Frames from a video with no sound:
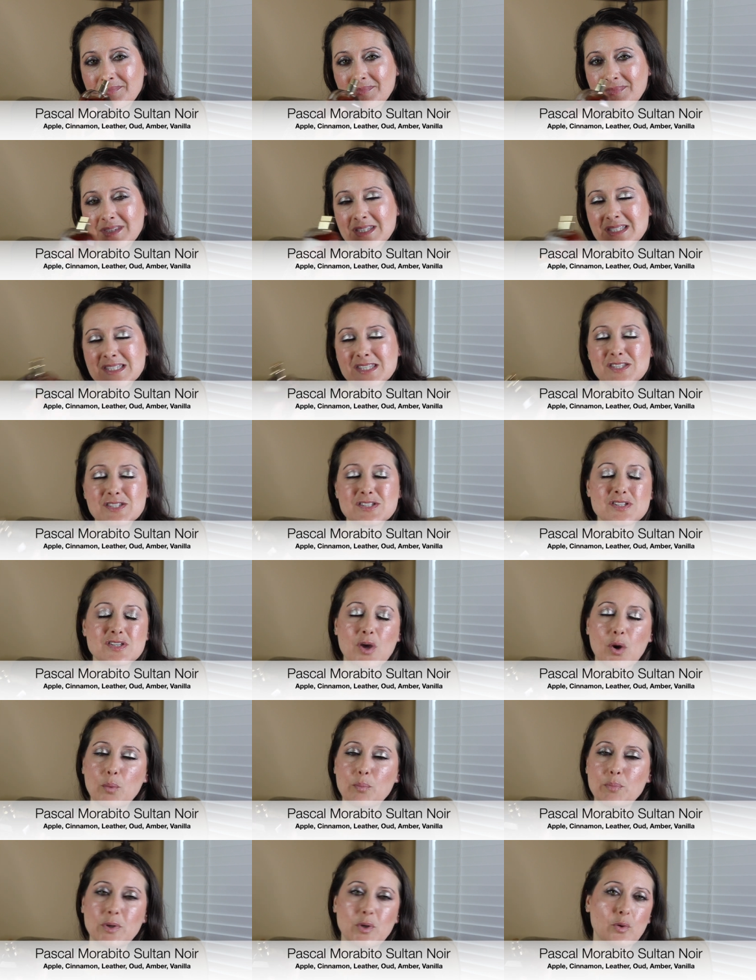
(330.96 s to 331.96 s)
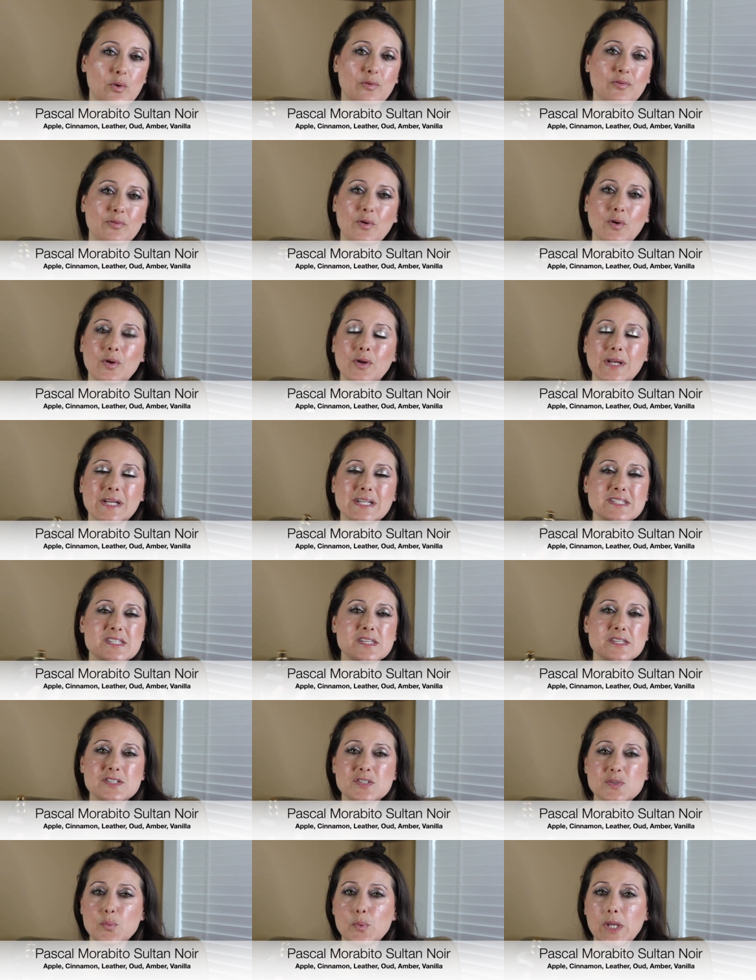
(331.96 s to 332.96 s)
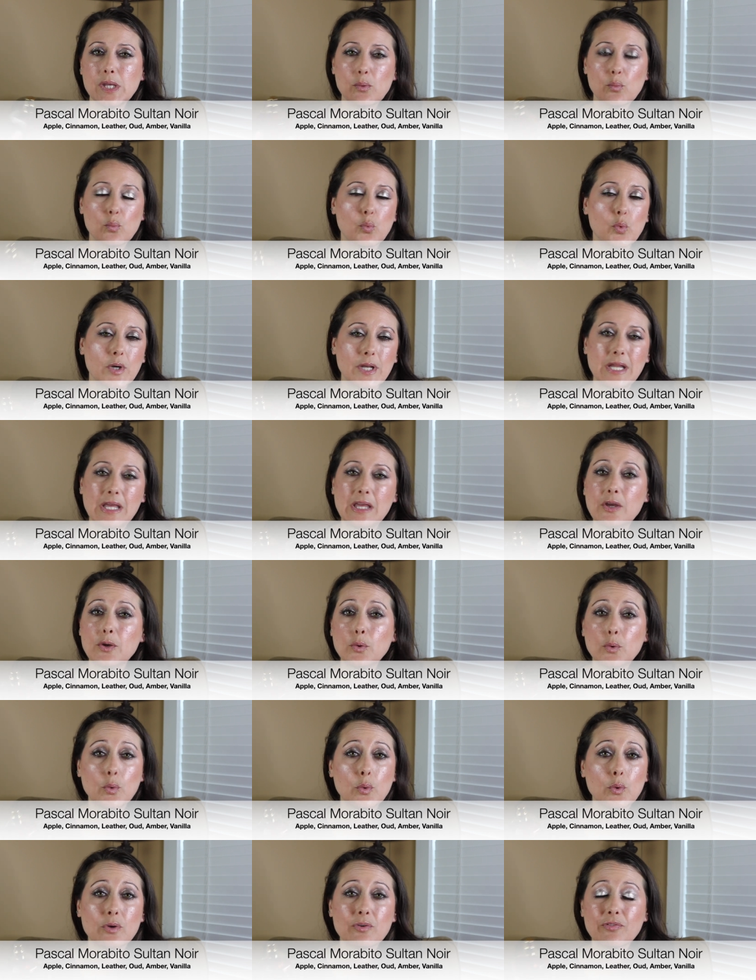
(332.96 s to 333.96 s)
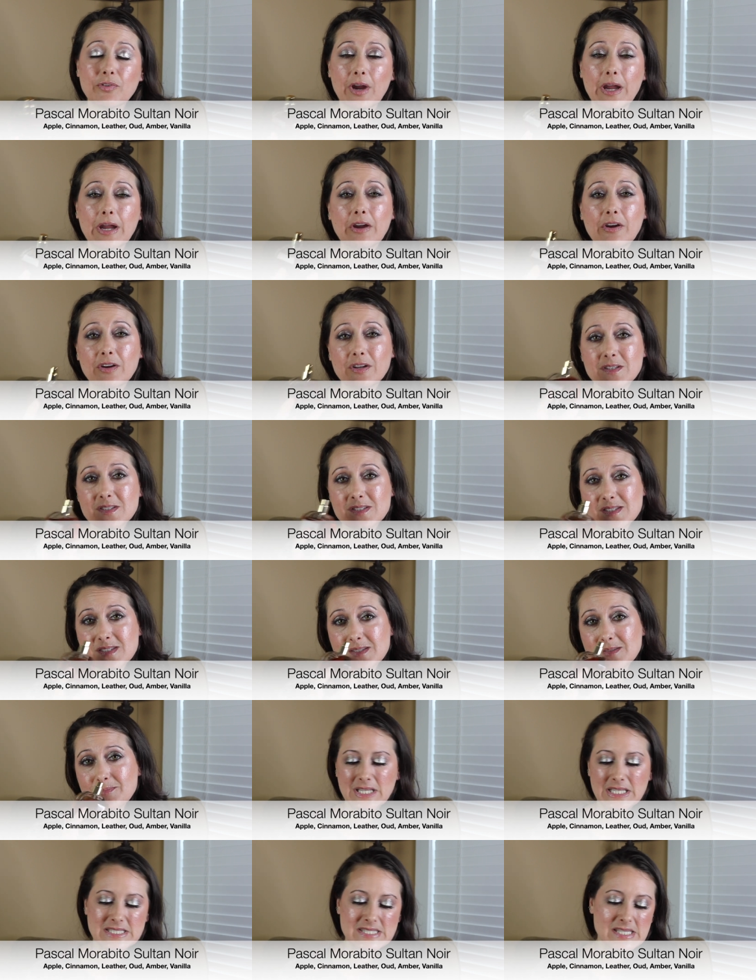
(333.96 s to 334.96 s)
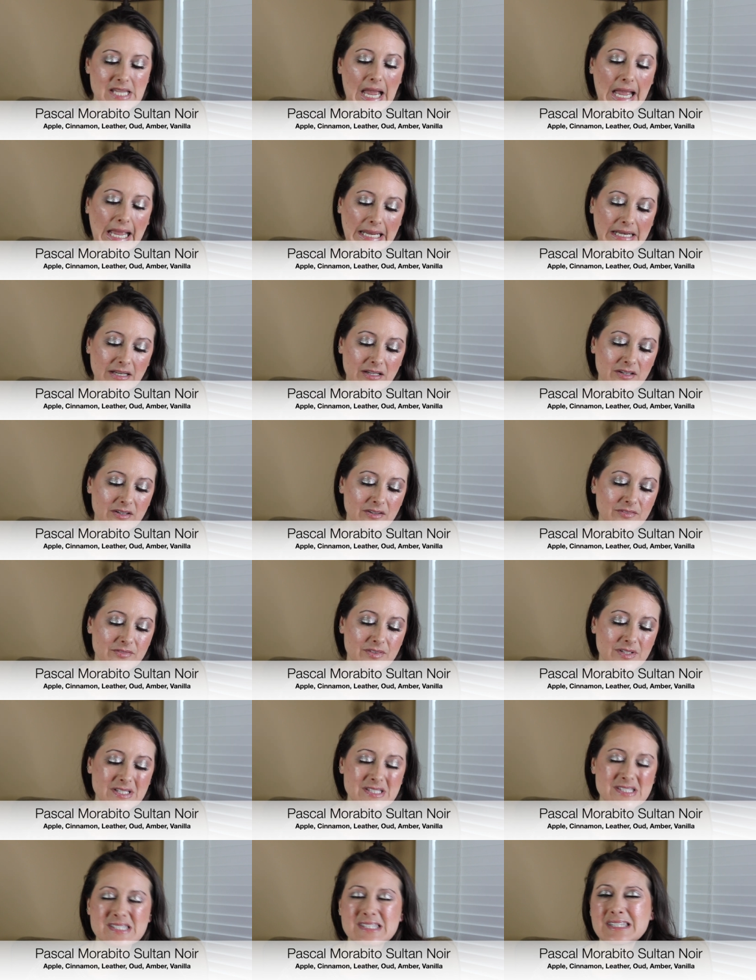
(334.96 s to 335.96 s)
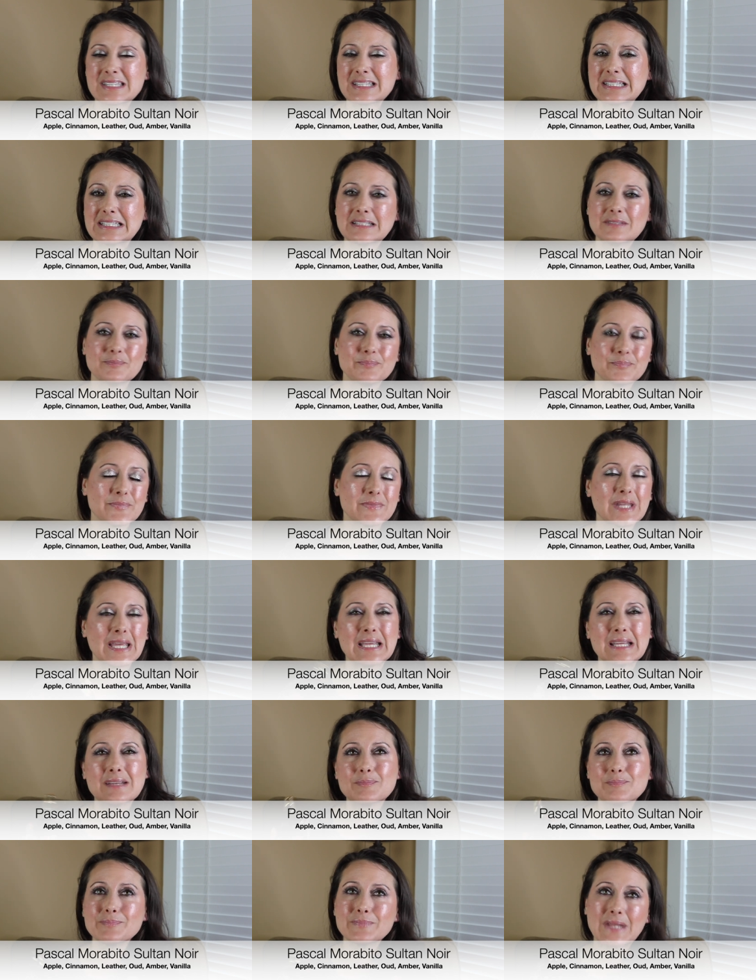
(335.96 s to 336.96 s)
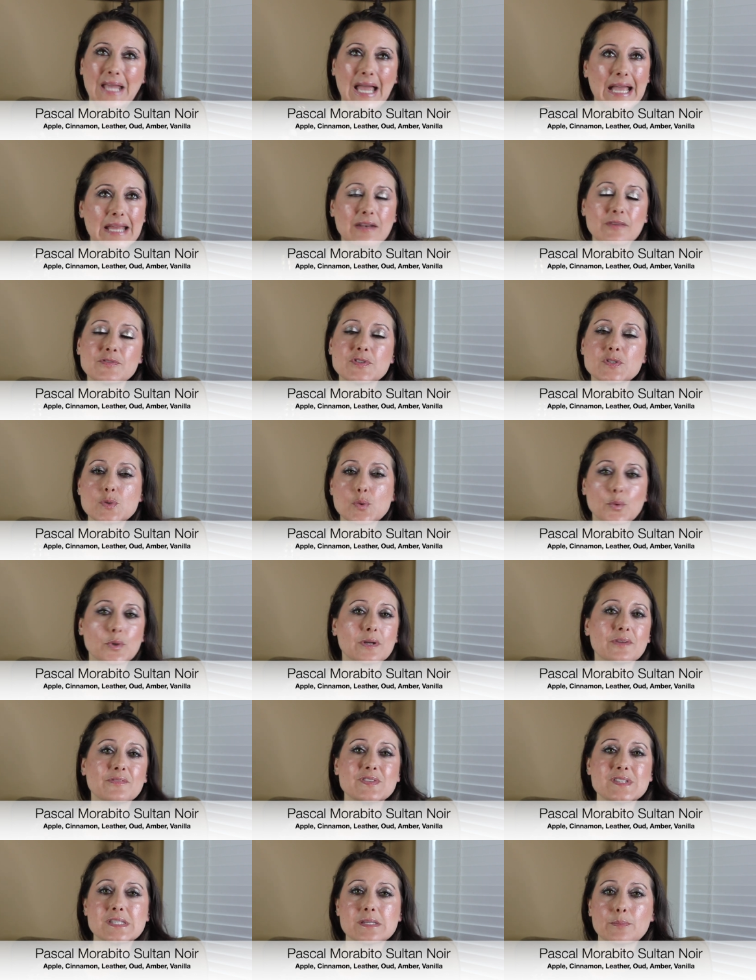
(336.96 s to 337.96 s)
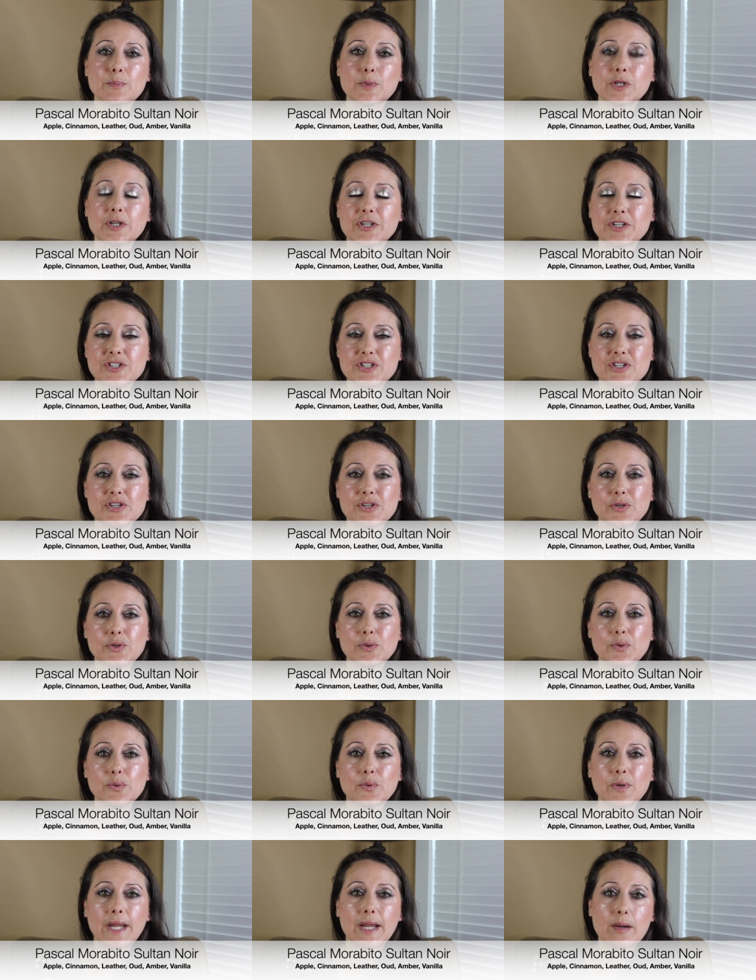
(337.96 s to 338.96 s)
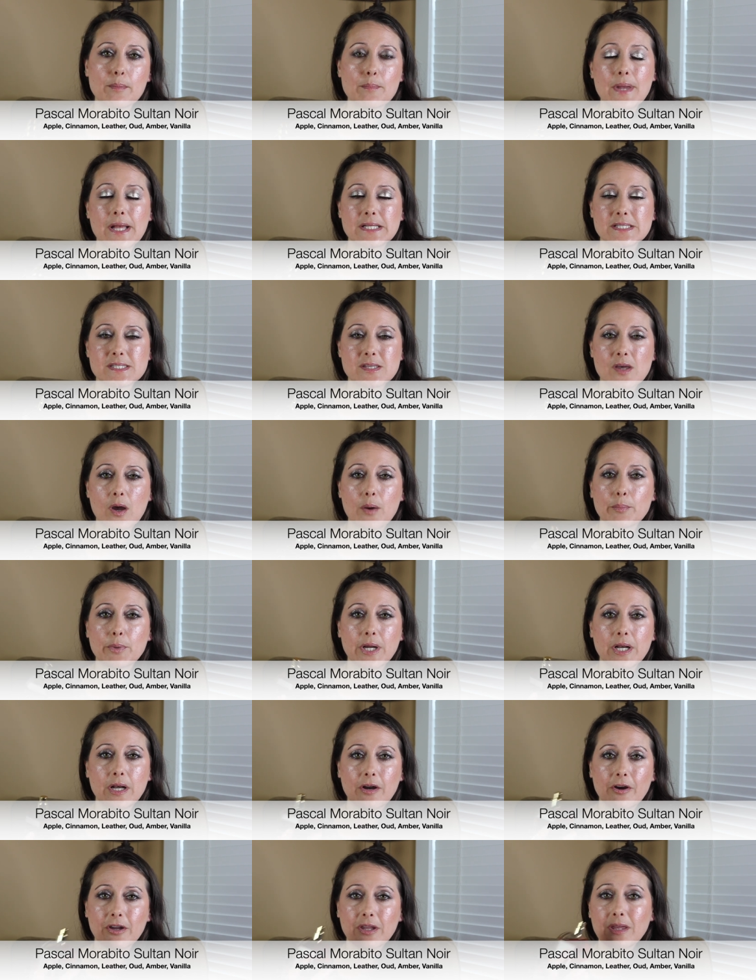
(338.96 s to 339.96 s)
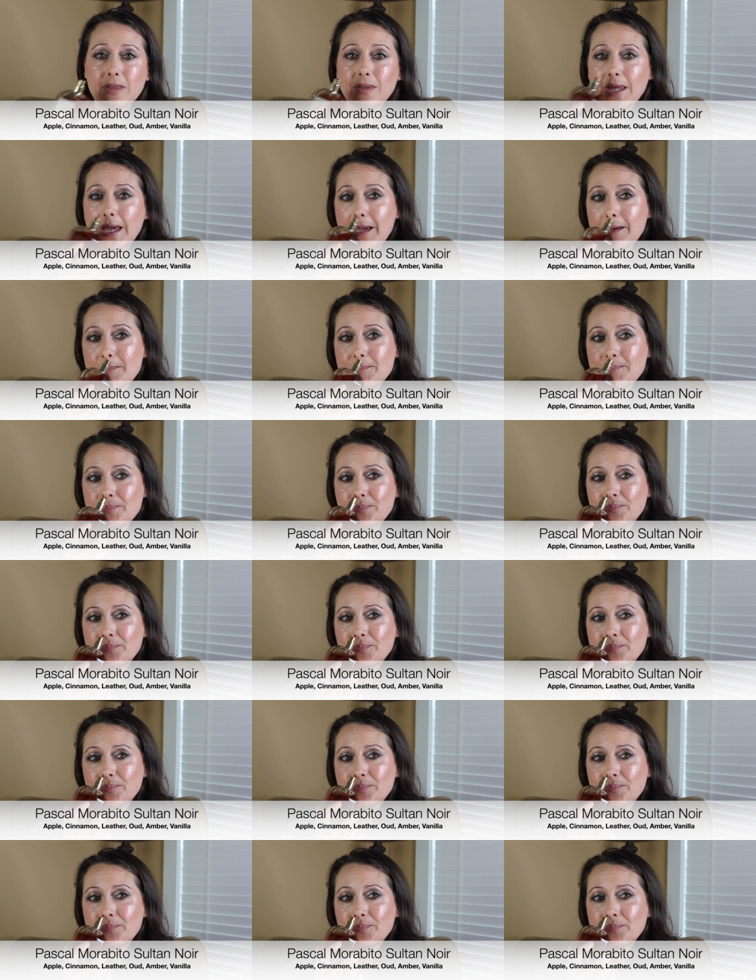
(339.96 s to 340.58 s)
This is so beautiful. It's a sweet woody oud fragrance. It's kind of, it's like kind of sort of similar to Hermes Ombre Narguilé,